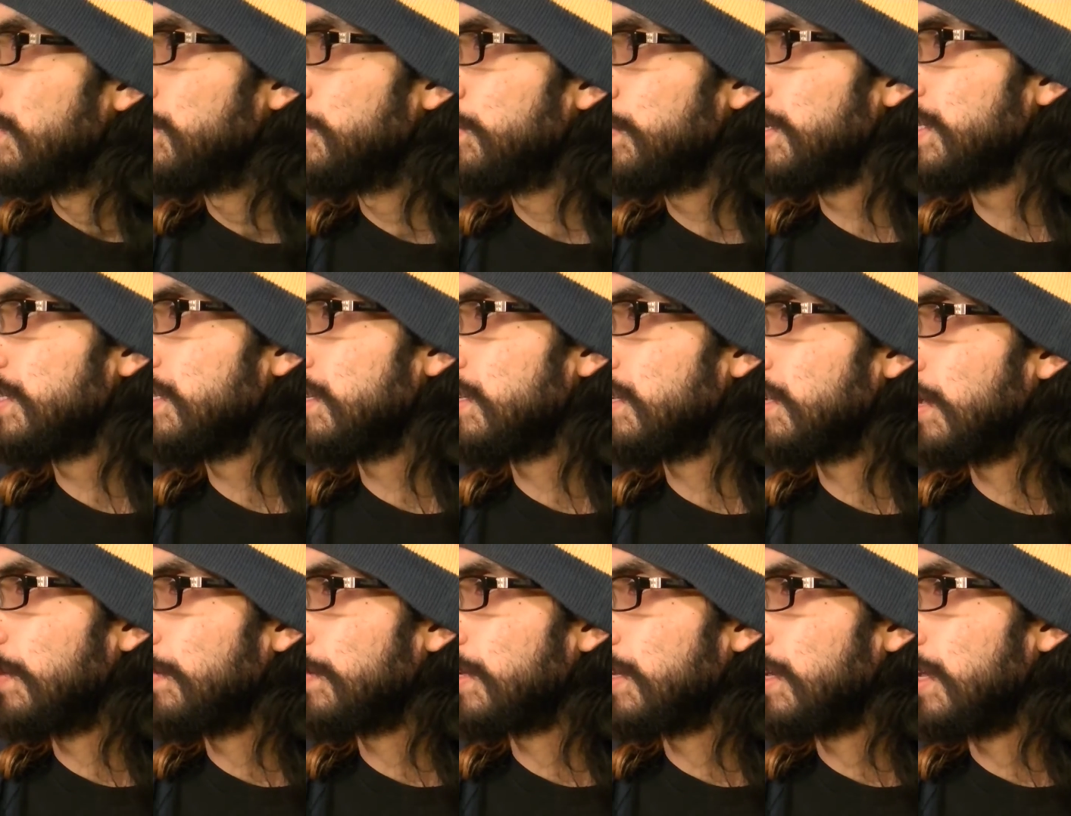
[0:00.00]
It's recently
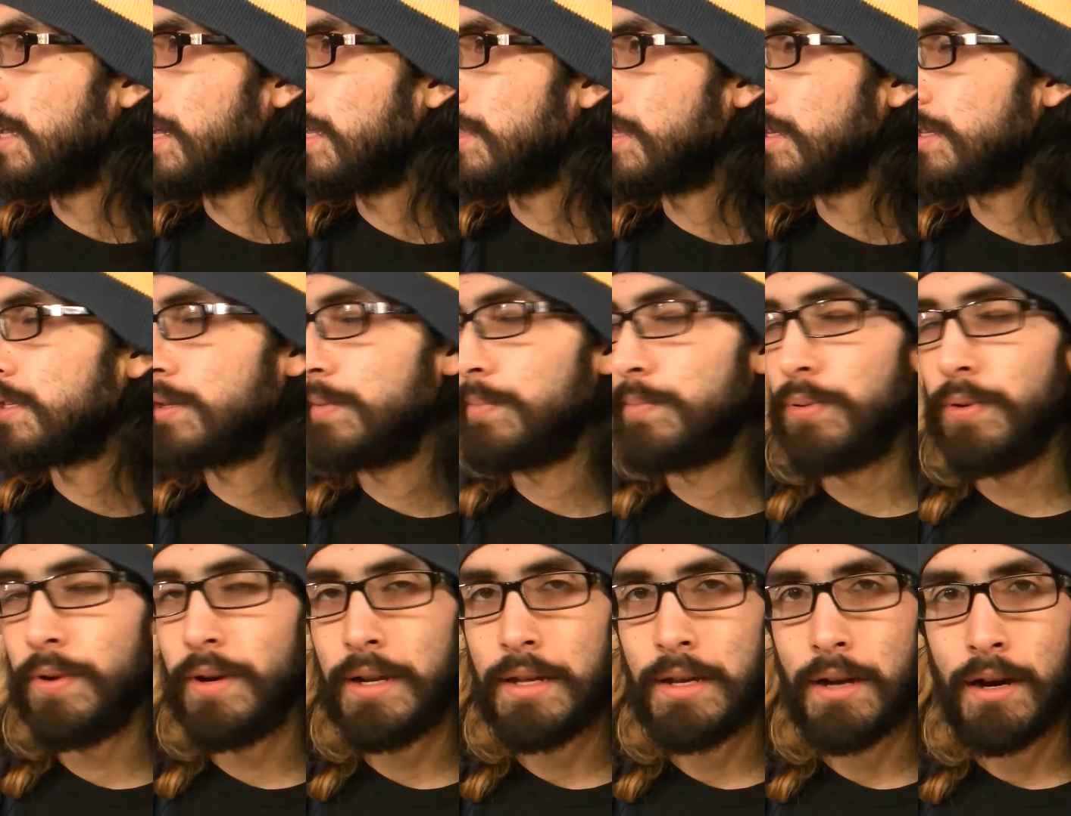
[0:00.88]
come to light that some
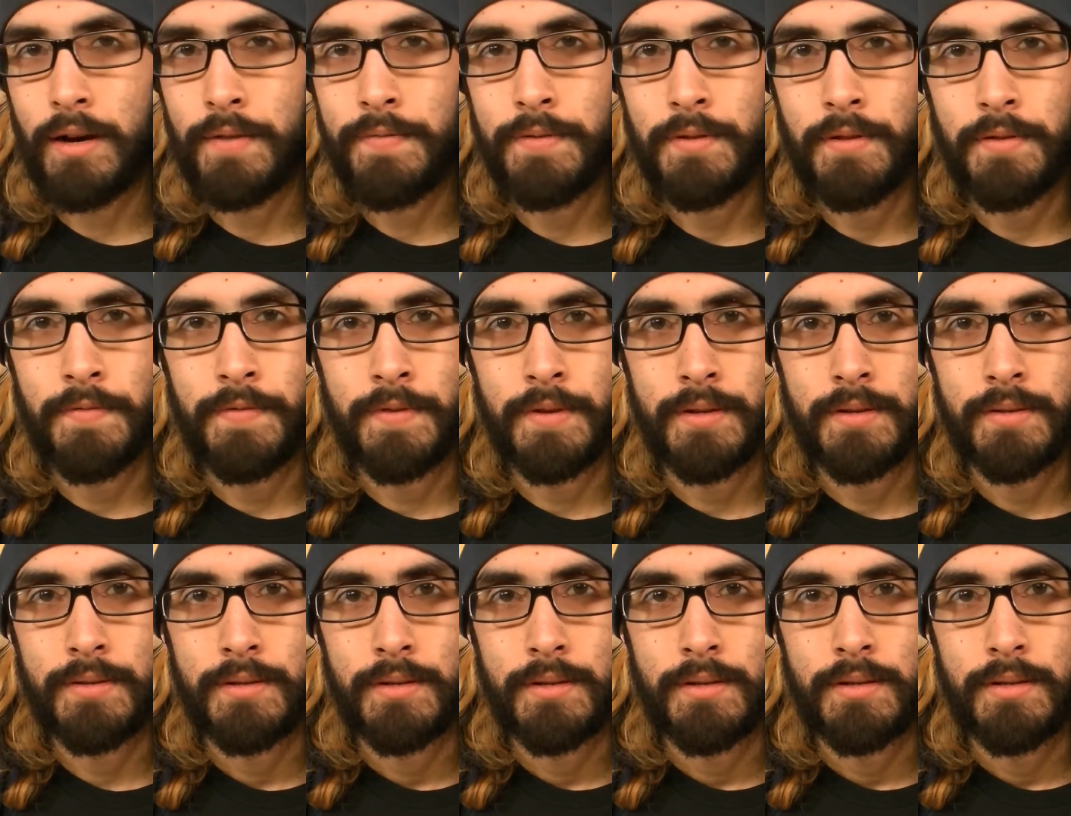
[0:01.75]
pretty awful of
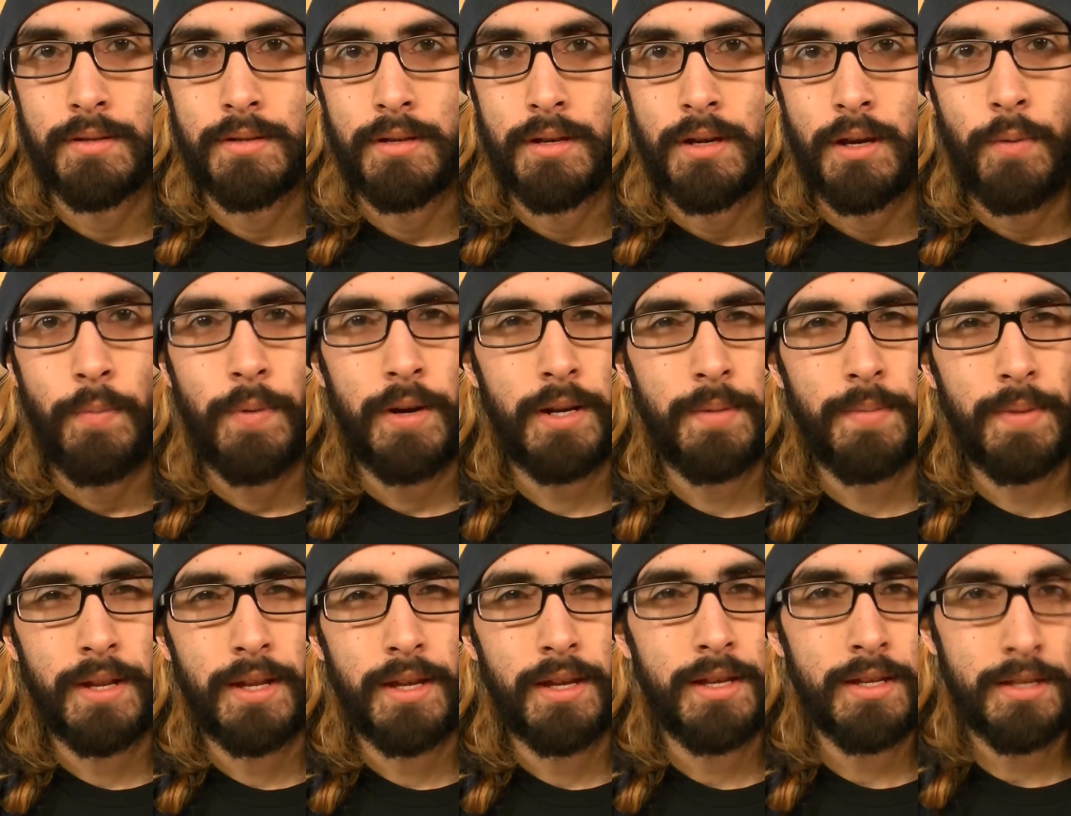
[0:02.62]
Wait a
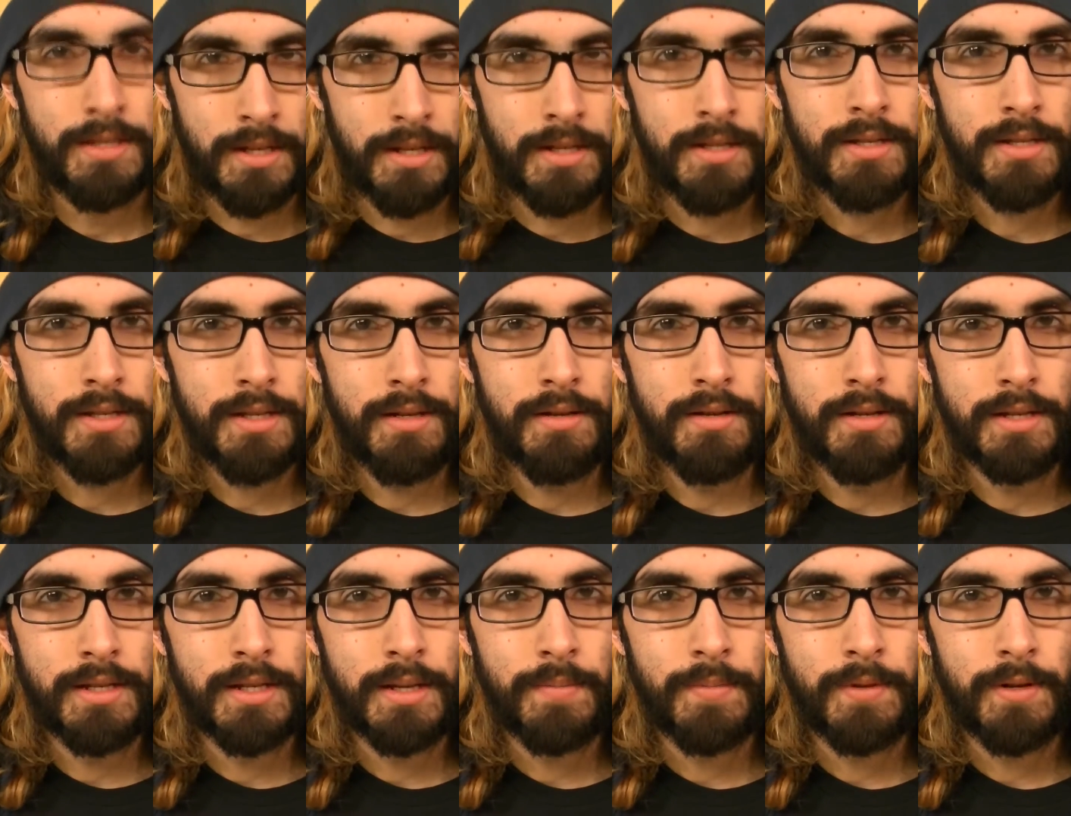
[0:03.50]
minute, is it still
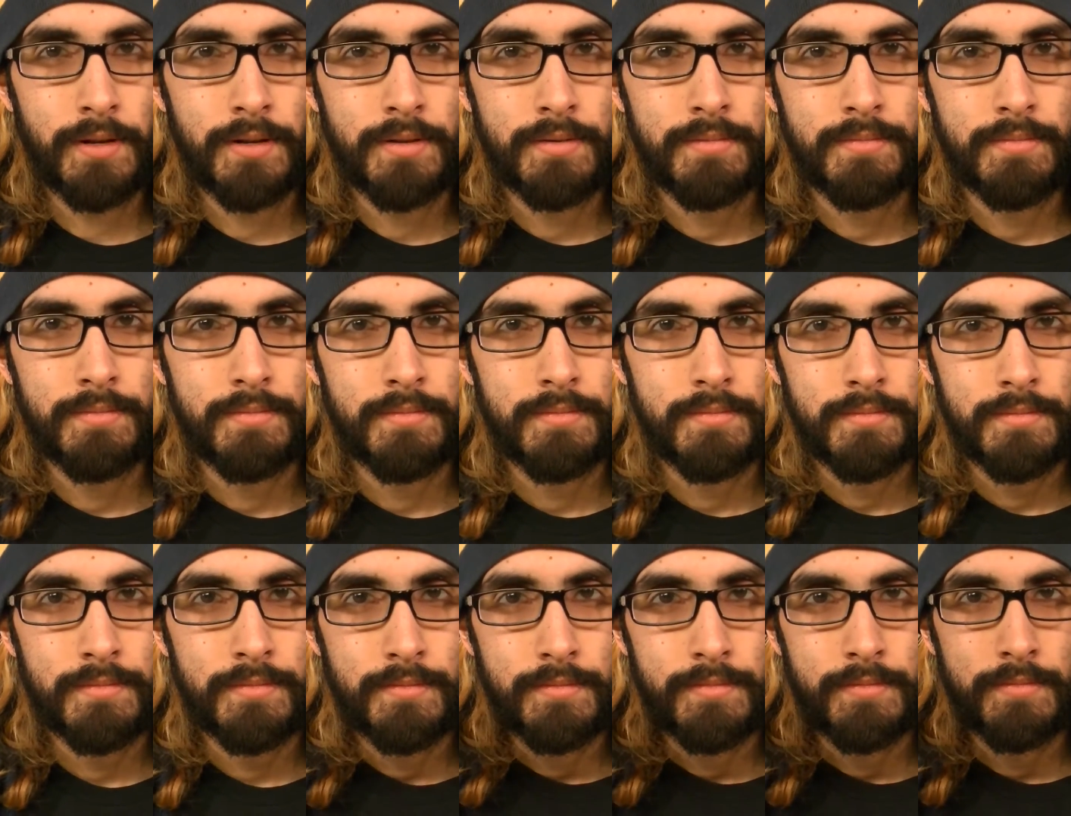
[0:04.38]
December?
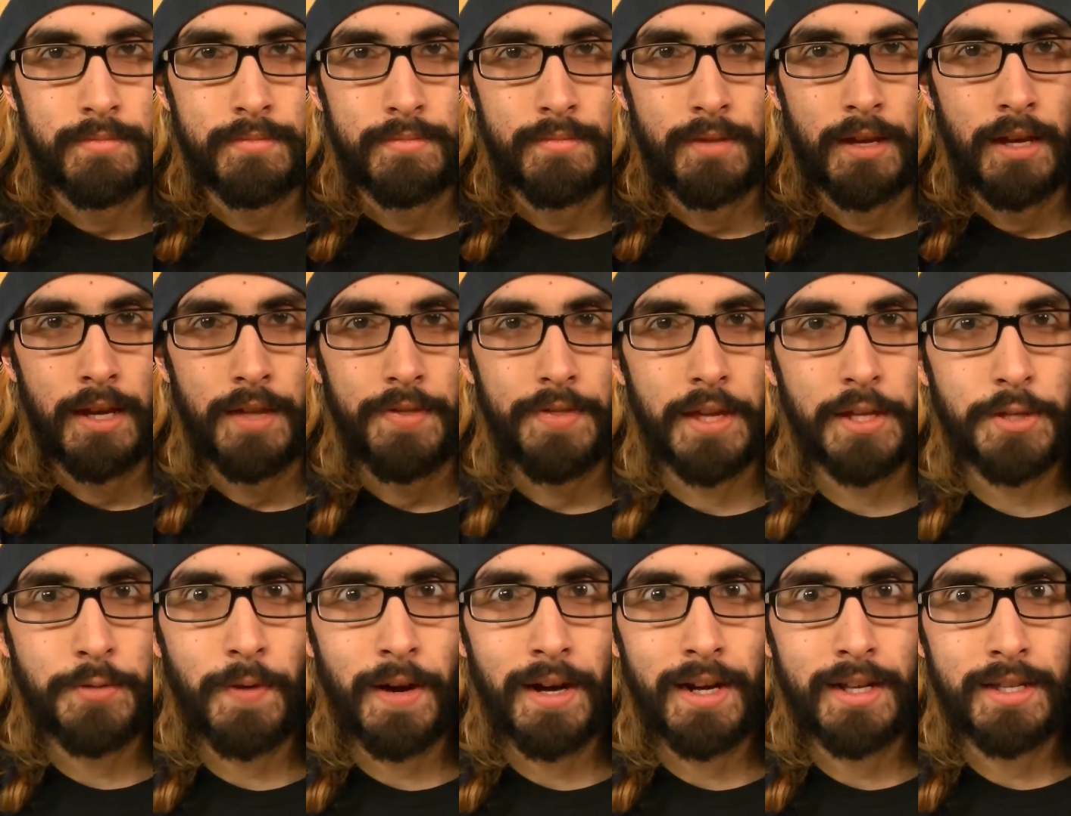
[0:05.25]

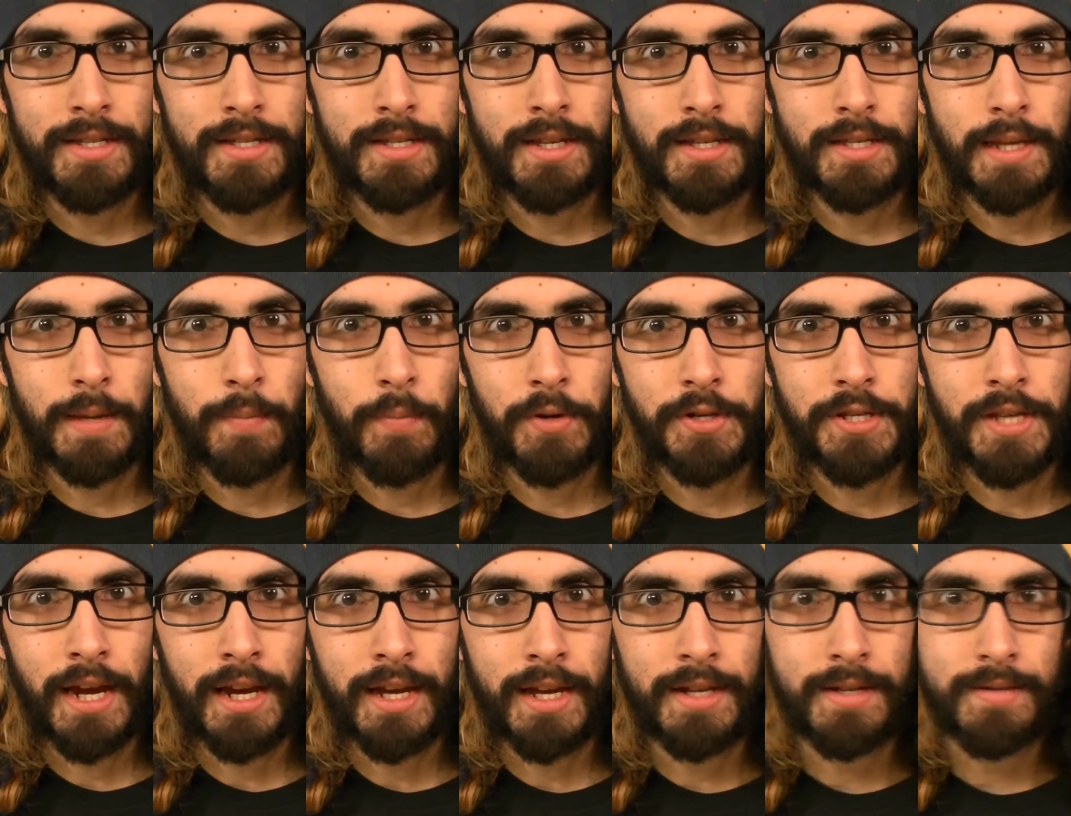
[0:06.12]
That's right, it's December
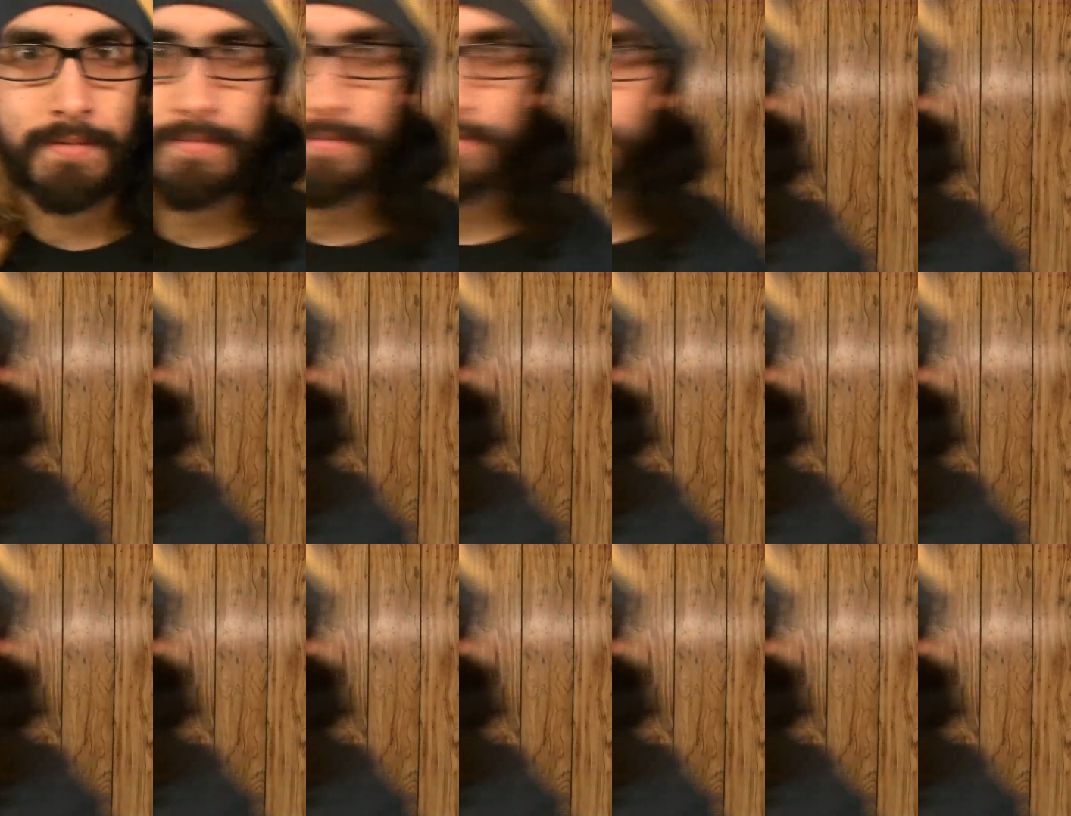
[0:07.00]
2nd!